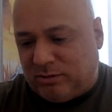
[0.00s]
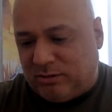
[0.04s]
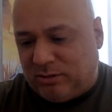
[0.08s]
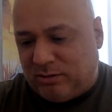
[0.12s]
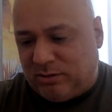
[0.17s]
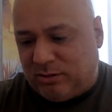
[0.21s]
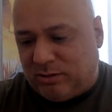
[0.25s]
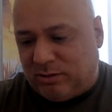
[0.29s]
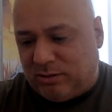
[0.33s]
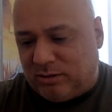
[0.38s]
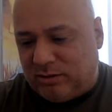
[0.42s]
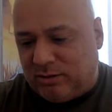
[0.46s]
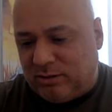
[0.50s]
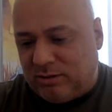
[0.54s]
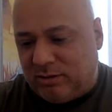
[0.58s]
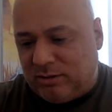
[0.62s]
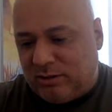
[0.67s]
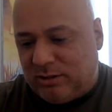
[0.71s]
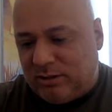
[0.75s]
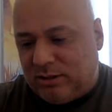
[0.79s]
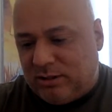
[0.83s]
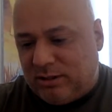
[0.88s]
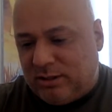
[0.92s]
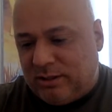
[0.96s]
Oh.
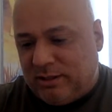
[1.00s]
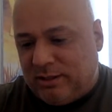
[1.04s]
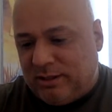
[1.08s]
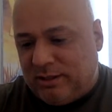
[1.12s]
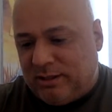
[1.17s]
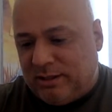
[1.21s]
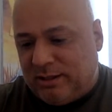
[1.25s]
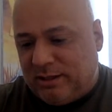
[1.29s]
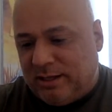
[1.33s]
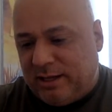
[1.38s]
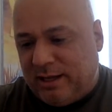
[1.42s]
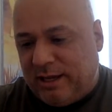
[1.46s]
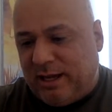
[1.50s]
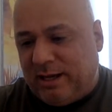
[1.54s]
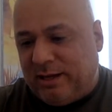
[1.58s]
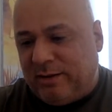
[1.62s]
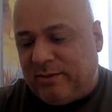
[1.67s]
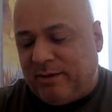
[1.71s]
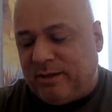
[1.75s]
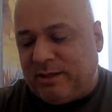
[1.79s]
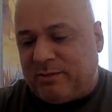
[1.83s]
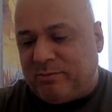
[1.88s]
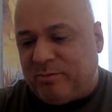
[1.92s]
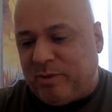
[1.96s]

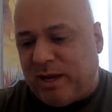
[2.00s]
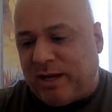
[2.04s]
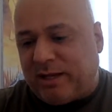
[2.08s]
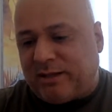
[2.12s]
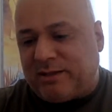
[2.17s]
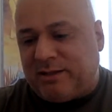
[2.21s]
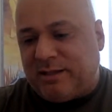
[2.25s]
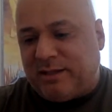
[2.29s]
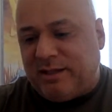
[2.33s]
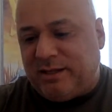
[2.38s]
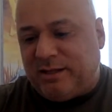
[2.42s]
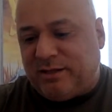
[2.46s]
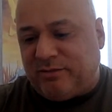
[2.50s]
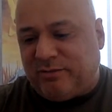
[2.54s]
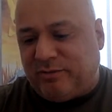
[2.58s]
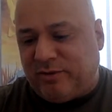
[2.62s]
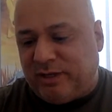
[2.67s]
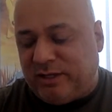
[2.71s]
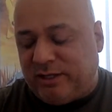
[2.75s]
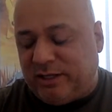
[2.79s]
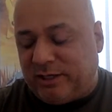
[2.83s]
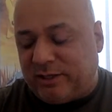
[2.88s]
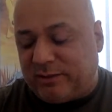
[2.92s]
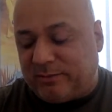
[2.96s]
Anyways, back to this
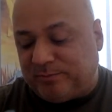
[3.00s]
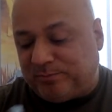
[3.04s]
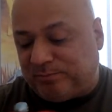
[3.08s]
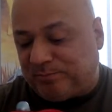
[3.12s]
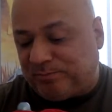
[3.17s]
figure.